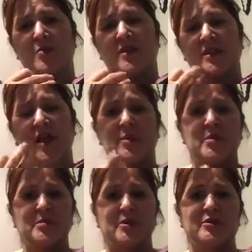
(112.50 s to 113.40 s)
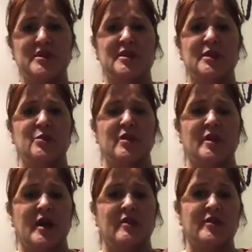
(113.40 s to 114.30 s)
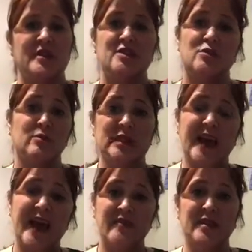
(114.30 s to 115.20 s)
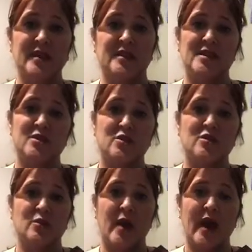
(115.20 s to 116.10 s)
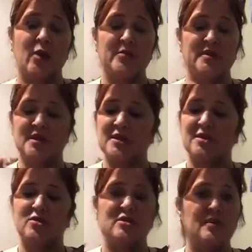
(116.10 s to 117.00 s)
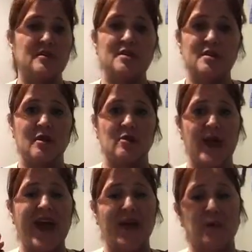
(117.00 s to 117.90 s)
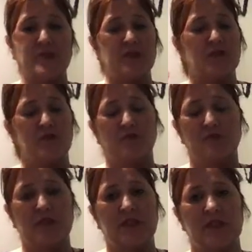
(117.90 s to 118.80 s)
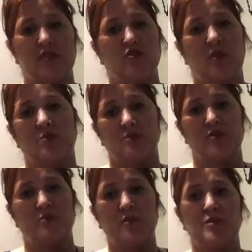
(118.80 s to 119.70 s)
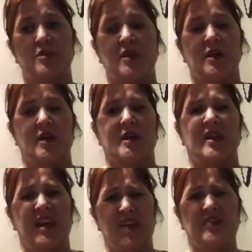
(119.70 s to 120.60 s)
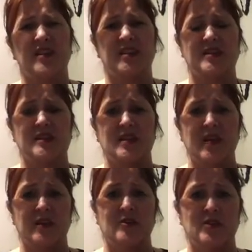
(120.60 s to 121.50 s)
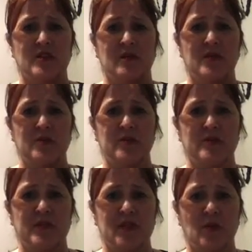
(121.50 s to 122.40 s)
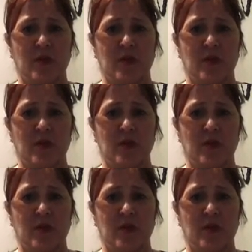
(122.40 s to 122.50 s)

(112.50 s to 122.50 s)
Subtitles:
because a lot of people are dealing with a lot of things that are really heavy, and this also helps. This stone helps. It really does transmute the heaviness of the energy that people are dealing